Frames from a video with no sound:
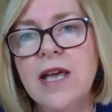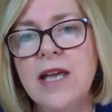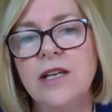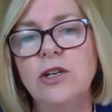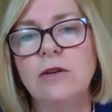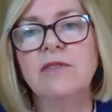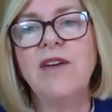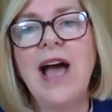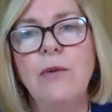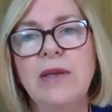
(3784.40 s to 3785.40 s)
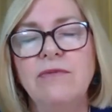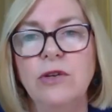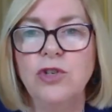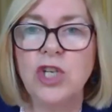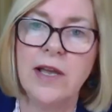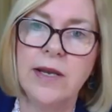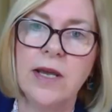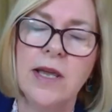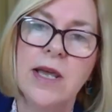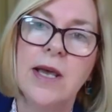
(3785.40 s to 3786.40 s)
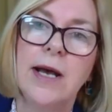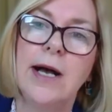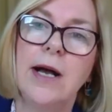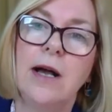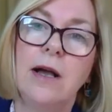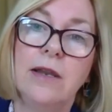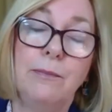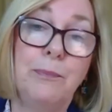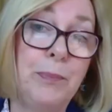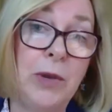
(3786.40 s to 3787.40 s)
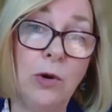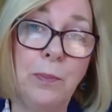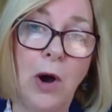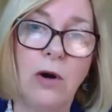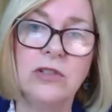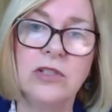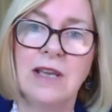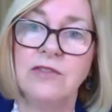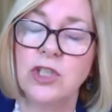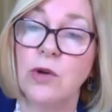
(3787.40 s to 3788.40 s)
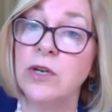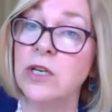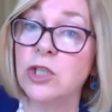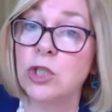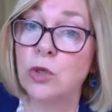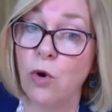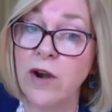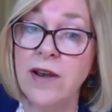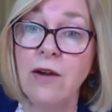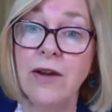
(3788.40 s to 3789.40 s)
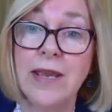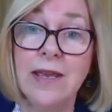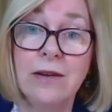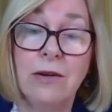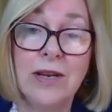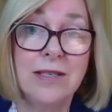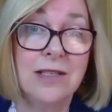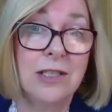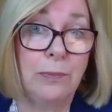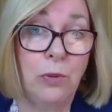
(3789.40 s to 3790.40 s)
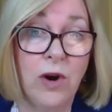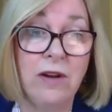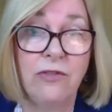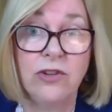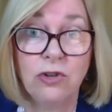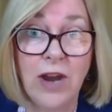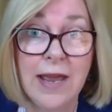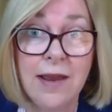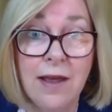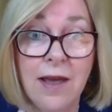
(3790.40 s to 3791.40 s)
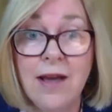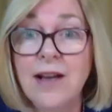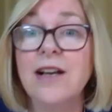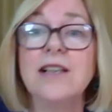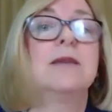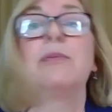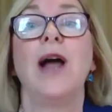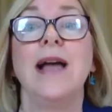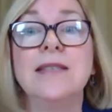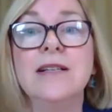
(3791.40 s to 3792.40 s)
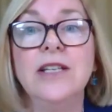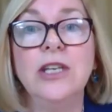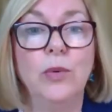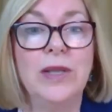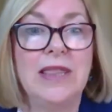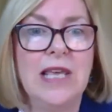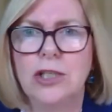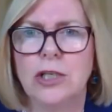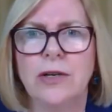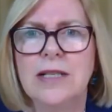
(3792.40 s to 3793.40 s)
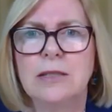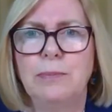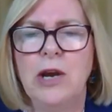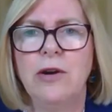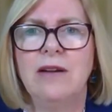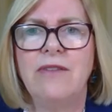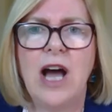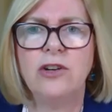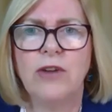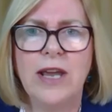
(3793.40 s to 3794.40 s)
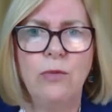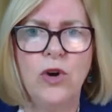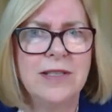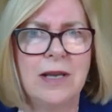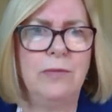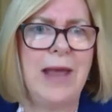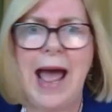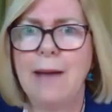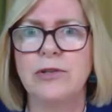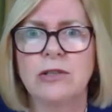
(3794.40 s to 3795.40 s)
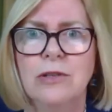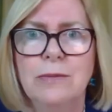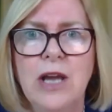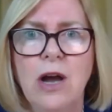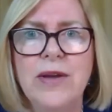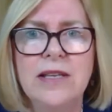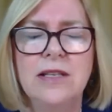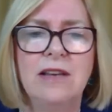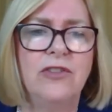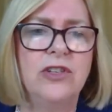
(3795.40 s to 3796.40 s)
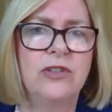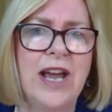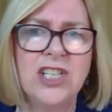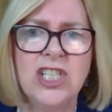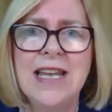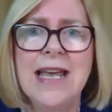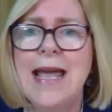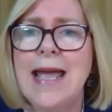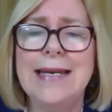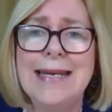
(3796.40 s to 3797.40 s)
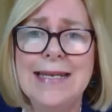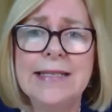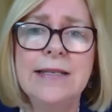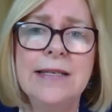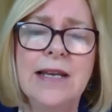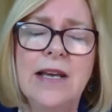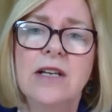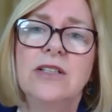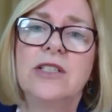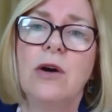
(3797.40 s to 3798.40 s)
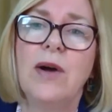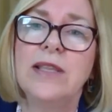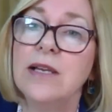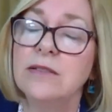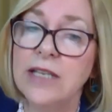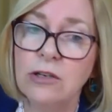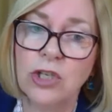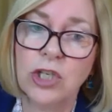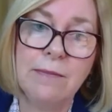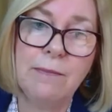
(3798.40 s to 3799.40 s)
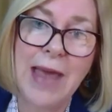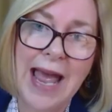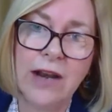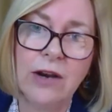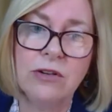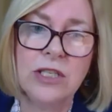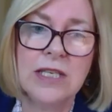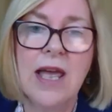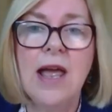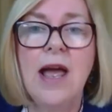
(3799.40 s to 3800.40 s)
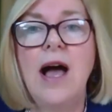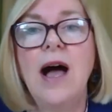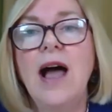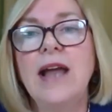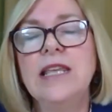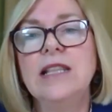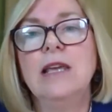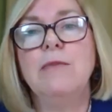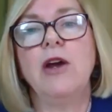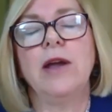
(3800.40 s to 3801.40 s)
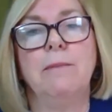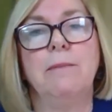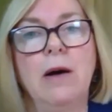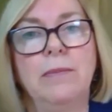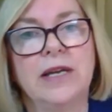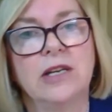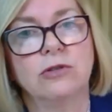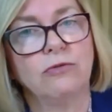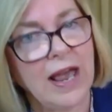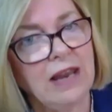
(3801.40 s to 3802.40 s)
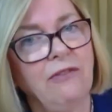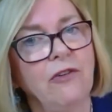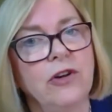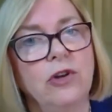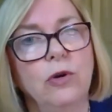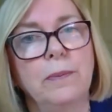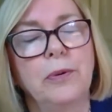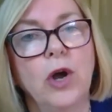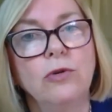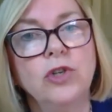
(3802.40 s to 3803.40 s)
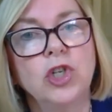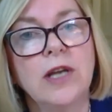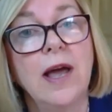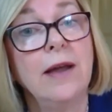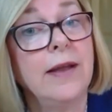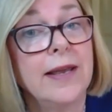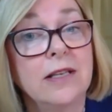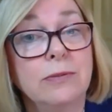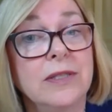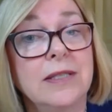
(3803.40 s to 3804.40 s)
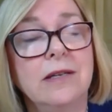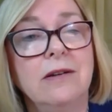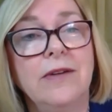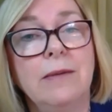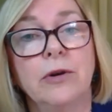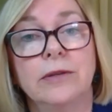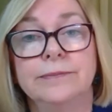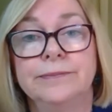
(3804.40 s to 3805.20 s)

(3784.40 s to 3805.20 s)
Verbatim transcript: in terms of how we view China. Uh, Pew polls have shown an extraordinary increase in support for trade. Uh, surprisingly, you would think during this period of hot trade wars, it would absolutely be going in a different direction, and it isn't. So I think leadership matters. Uh, I think the American public is ready for a new approach, and I guess we'll see in November.